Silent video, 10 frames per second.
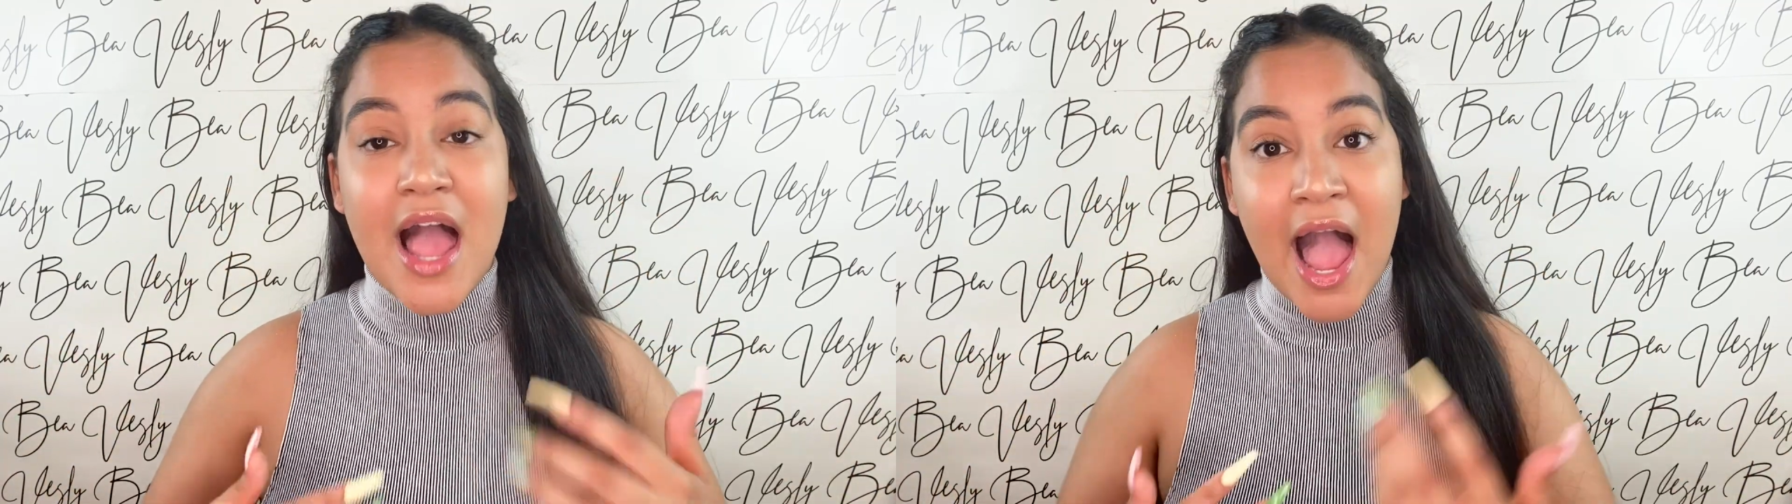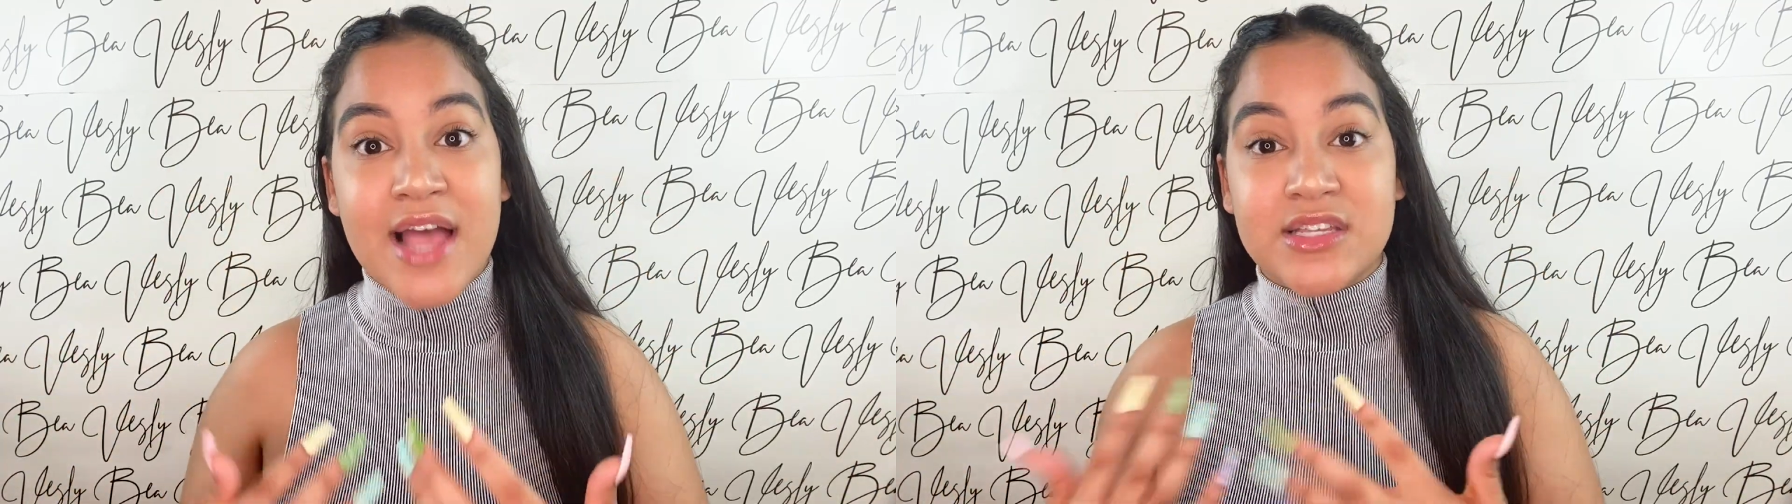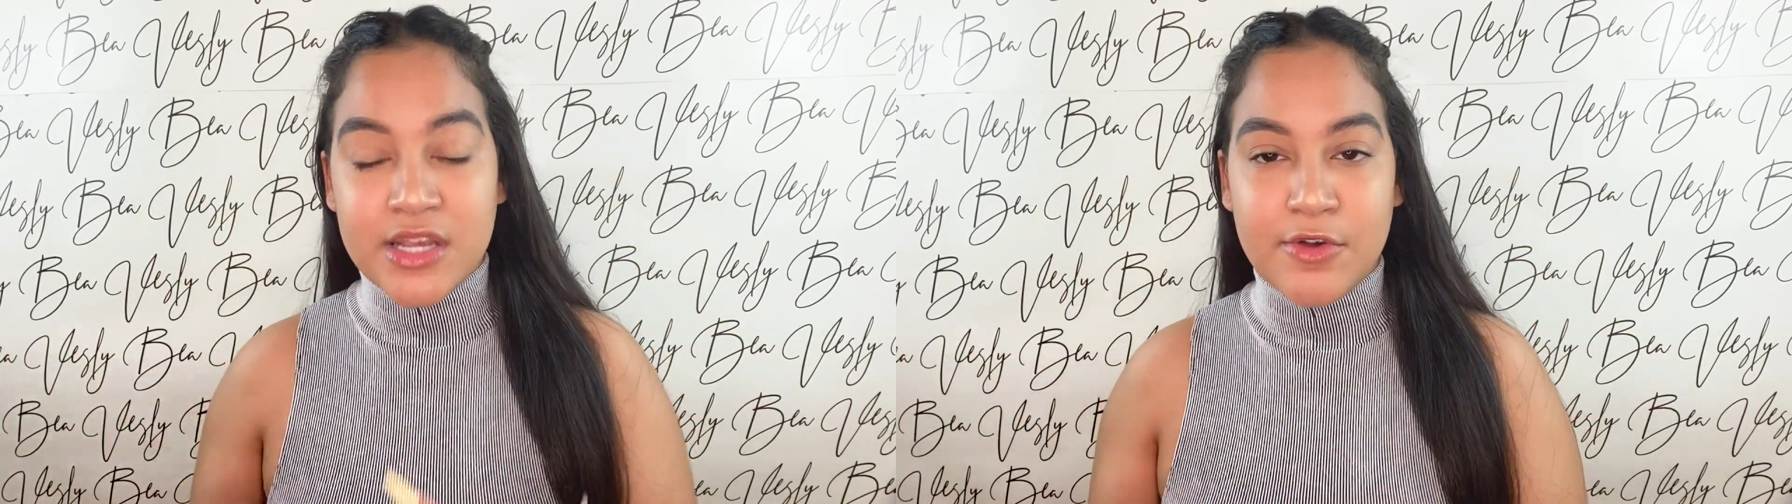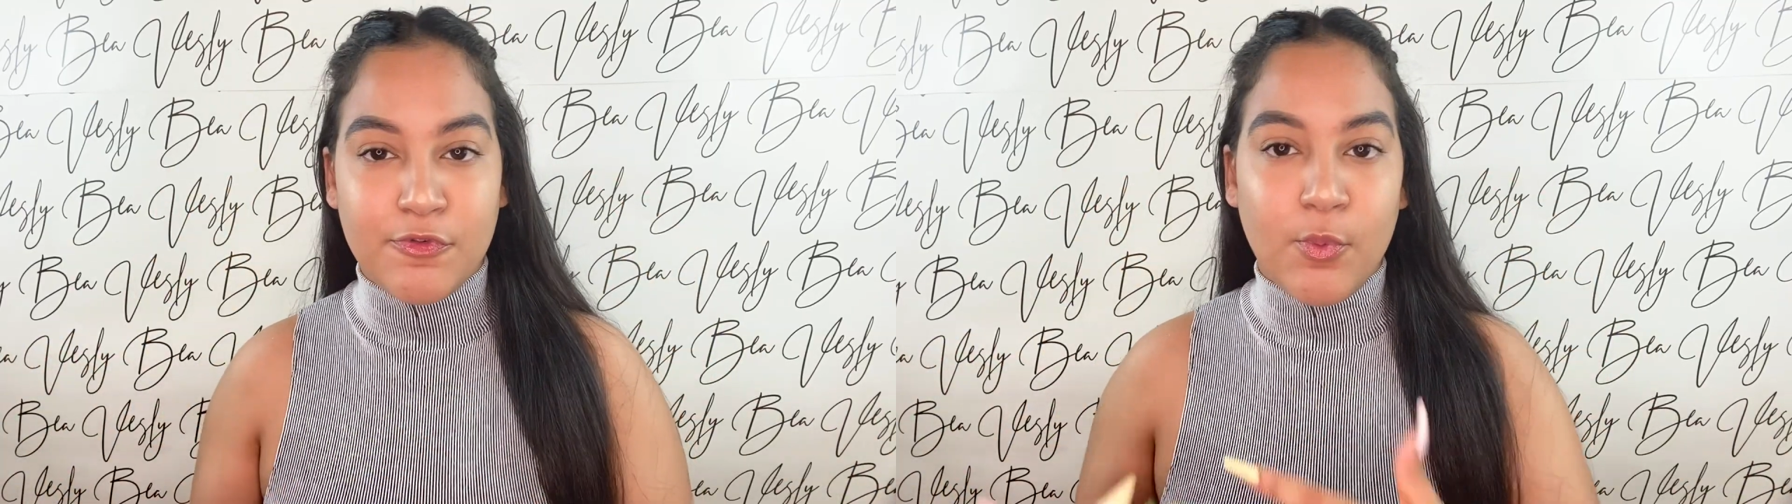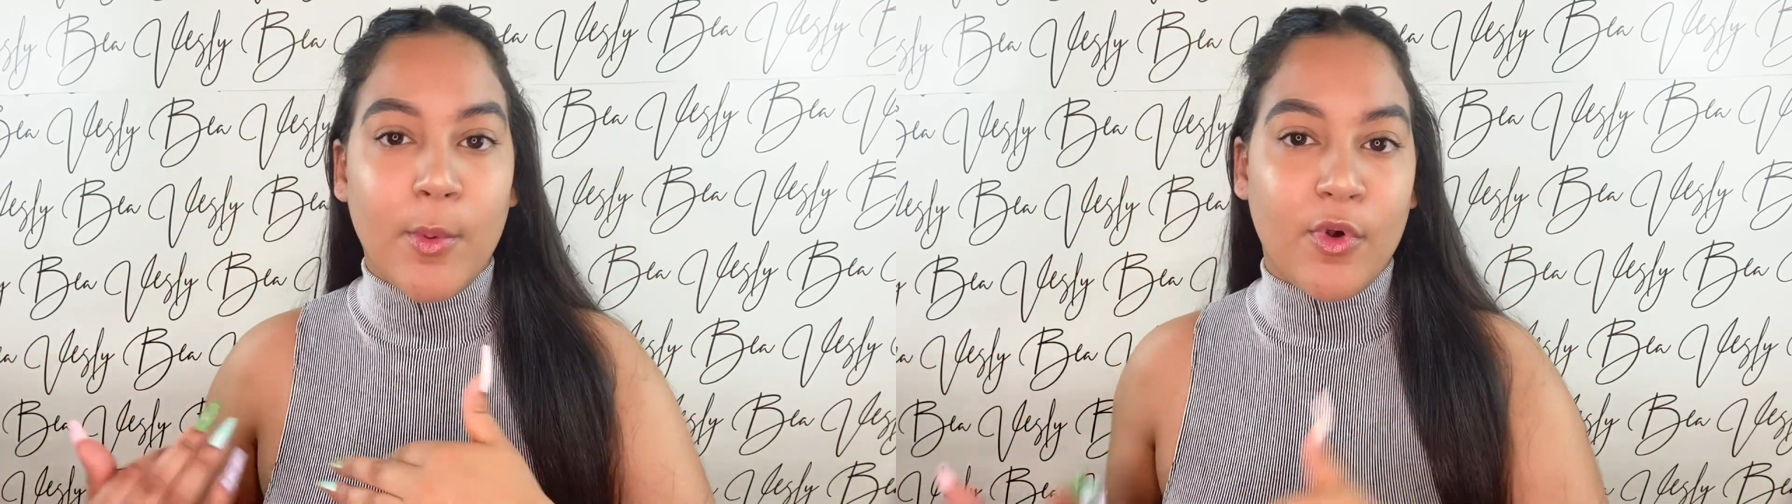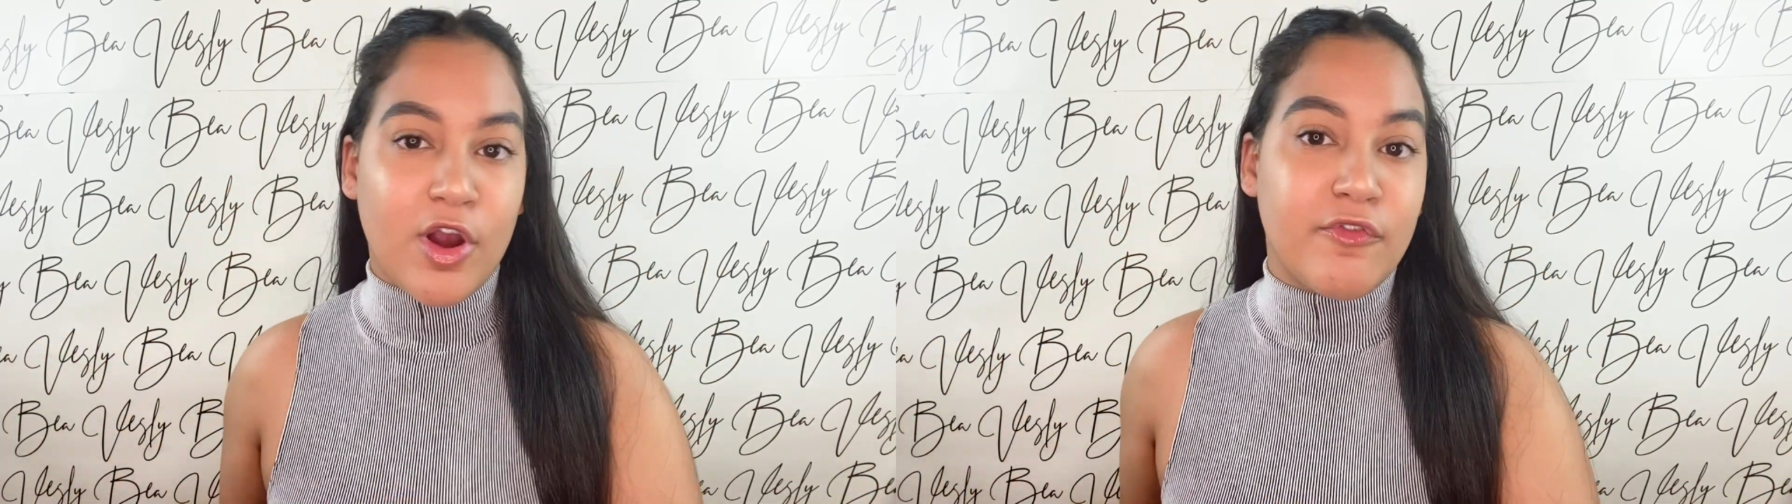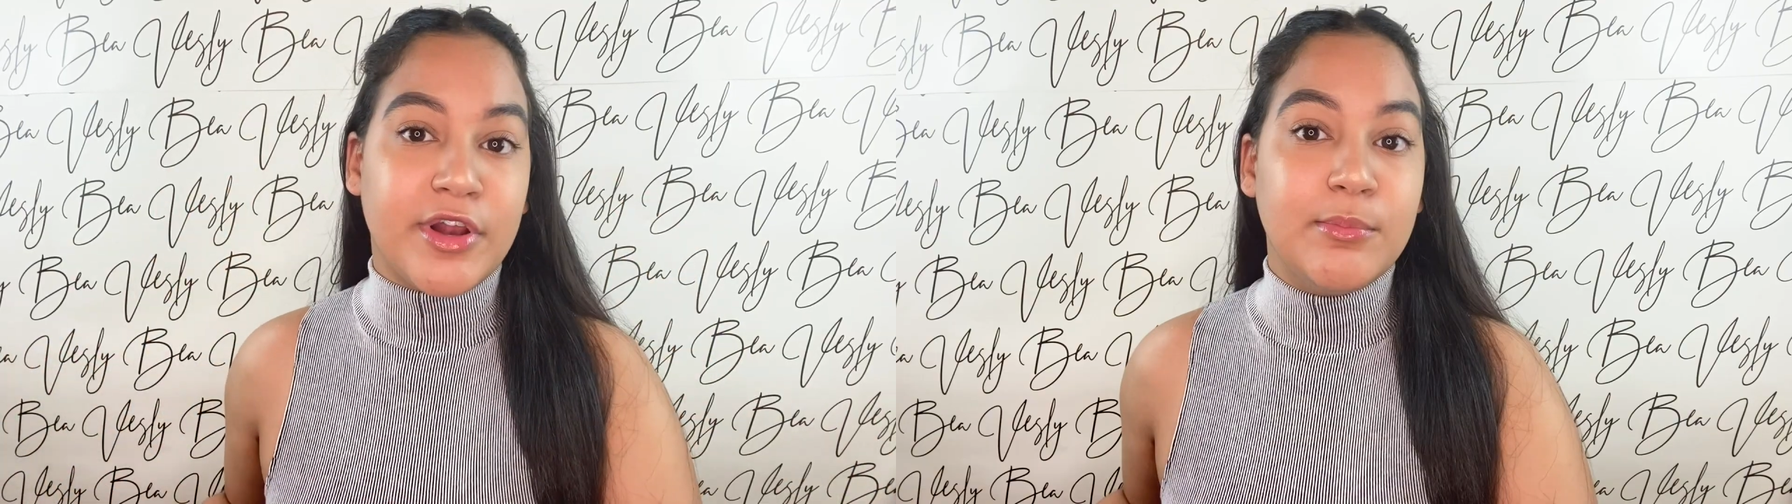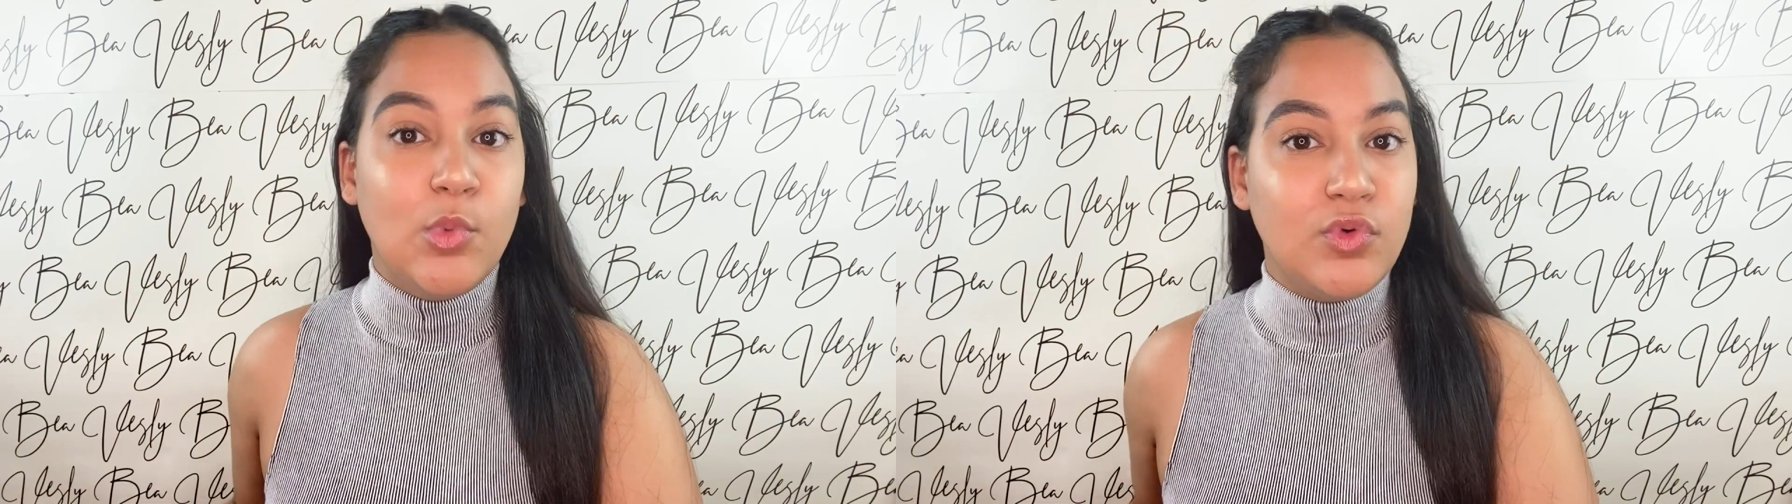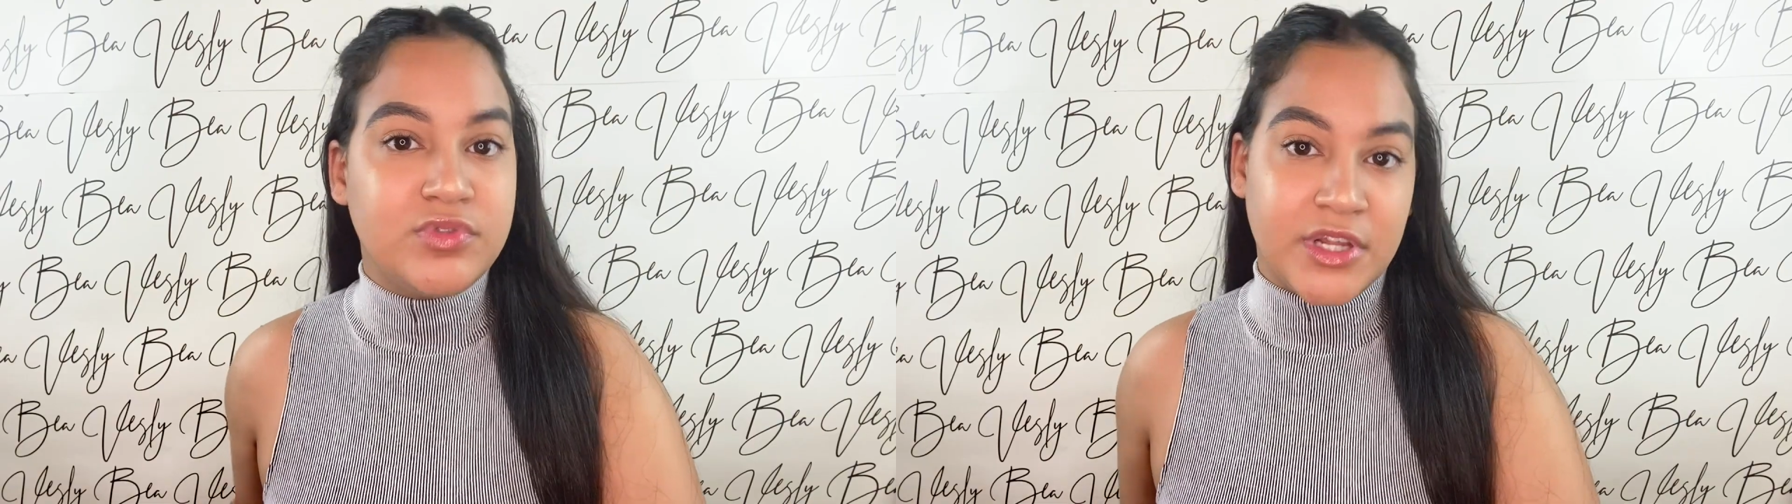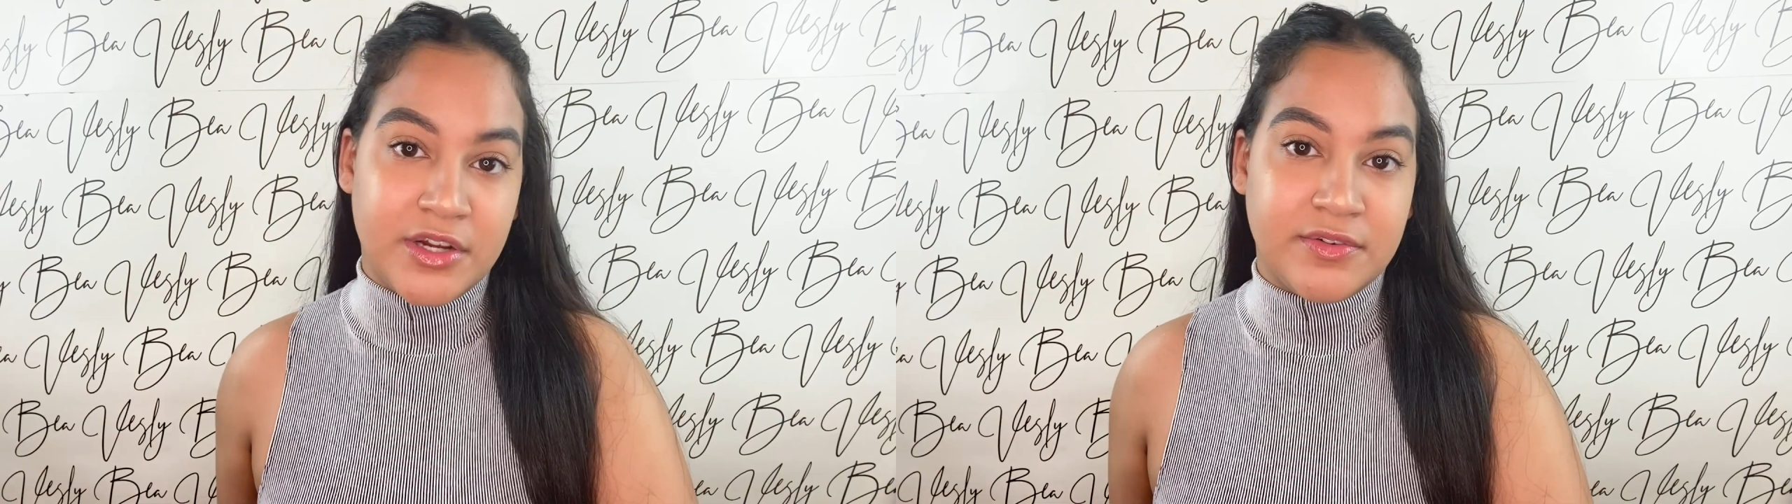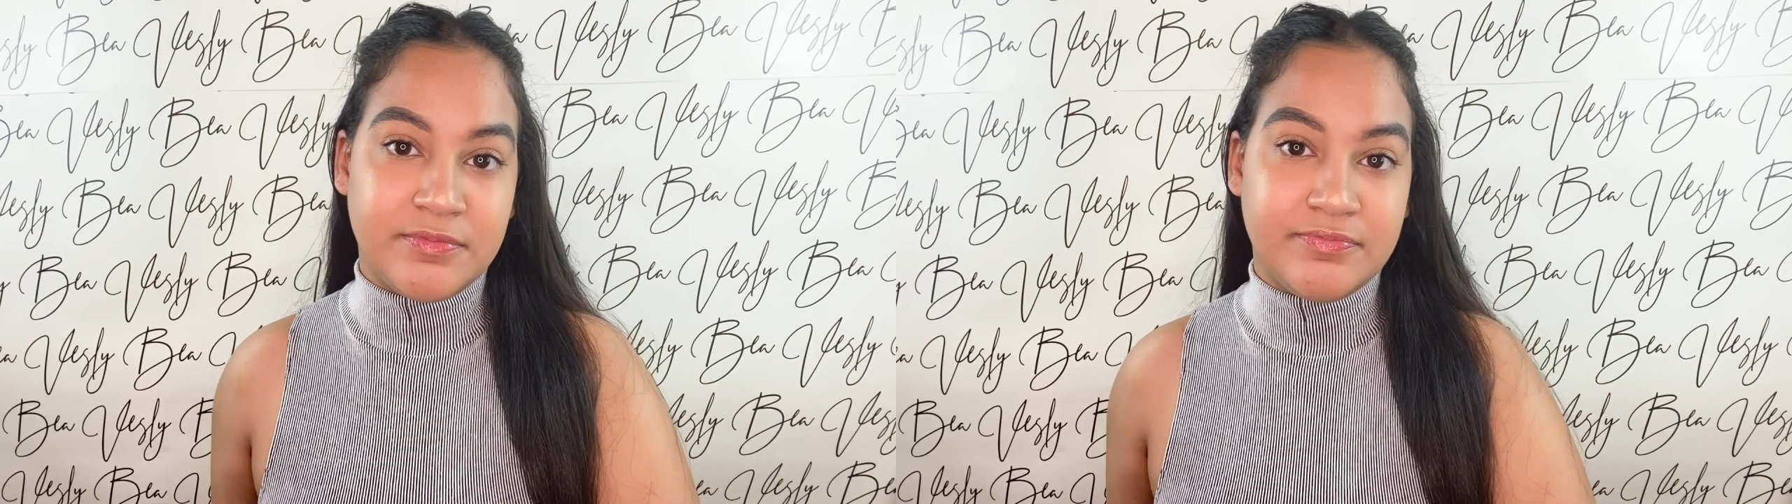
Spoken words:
as if we were already moved in.